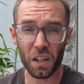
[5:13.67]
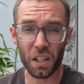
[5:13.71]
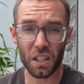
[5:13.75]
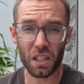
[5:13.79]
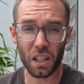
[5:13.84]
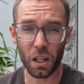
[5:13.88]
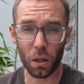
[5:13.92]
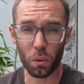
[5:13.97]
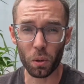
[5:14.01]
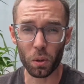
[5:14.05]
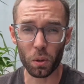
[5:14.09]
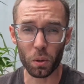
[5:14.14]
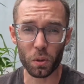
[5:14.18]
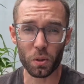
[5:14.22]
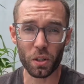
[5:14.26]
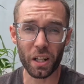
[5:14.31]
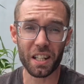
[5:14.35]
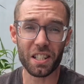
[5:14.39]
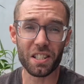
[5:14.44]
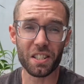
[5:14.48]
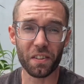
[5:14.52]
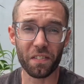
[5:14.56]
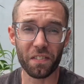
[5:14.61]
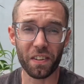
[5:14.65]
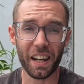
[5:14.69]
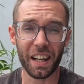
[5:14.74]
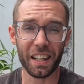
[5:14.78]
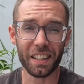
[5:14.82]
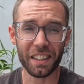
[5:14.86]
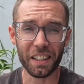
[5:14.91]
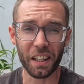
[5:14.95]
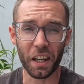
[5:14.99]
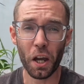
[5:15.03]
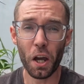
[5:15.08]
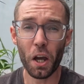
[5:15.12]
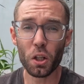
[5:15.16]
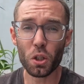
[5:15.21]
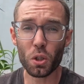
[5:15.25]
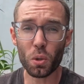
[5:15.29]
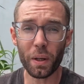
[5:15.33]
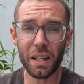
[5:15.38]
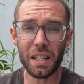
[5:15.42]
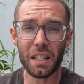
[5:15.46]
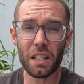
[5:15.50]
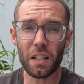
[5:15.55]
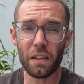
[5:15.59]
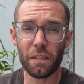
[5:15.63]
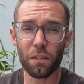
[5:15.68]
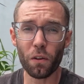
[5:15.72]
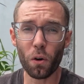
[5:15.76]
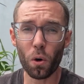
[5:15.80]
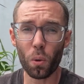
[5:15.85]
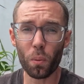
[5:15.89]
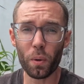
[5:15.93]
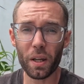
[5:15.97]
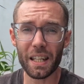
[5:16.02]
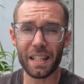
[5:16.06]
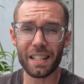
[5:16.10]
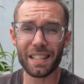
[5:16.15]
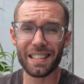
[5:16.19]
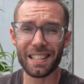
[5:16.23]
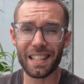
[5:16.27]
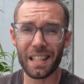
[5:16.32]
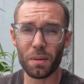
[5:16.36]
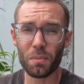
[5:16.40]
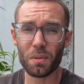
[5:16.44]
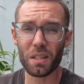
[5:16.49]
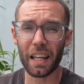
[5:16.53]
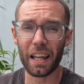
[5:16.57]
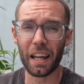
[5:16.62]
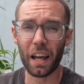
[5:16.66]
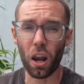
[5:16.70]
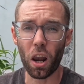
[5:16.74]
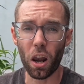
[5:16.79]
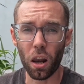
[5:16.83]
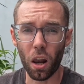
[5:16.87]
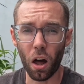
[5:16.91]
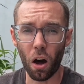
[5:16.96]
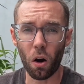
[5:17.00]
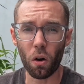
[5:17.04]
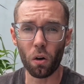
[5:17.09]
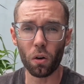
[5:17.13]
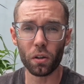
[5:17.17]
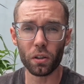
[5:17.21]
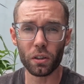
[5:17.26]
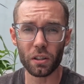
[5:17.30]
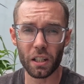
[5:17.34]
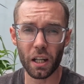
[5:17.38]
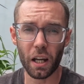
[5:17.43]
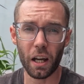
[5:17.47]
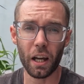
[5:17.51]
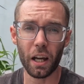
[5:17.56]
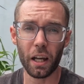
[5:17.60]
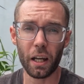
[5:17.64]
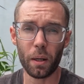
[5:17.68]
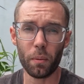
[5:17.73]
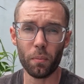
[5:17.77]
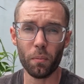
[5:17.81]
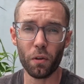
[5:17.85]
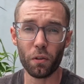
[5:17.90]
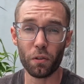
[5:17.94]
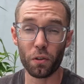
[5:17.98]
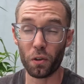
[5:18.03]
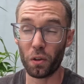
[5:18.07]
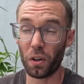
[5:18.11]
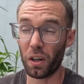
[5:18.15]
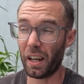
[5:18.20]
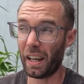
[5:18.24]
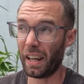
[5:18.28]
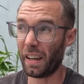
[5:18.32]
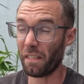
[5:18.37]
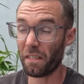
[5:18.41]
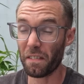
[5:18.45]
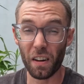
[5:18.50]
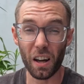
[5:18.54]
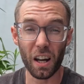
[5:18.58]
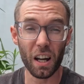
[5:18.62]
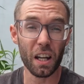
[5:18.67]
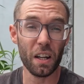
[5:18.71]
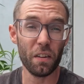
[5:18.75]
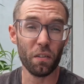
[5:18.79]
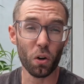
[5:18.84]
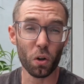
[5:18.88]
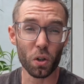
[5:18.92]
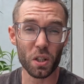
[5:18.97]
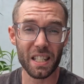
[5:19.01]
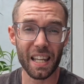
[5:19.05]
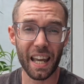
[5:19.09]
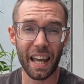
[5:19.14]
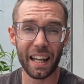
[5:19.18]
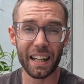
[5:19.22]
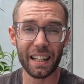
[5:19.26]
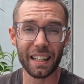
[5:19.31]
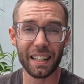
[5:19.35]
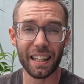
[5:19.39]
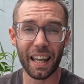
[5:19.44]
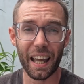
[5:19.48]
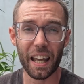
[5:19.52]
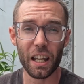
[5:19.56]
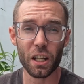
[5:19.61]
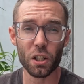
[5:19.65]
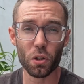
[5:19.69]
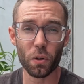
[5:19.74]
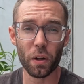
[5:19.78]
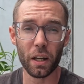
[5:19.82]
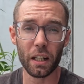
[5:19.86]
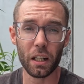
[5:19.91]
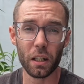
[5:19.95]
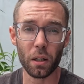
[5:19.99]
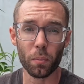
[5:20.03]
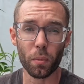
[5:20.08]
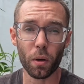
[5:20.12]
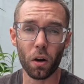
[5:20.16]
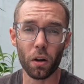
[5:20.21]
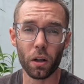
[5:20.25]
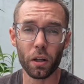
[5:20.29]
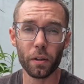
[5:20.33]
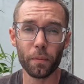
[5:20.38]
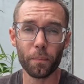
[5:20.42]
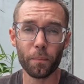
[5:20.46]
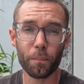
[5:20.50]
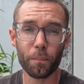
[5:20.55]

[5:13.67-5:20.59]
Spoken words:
first, I want to address the fact that 24 weeks seems like a long time for a 5 or 10K training block.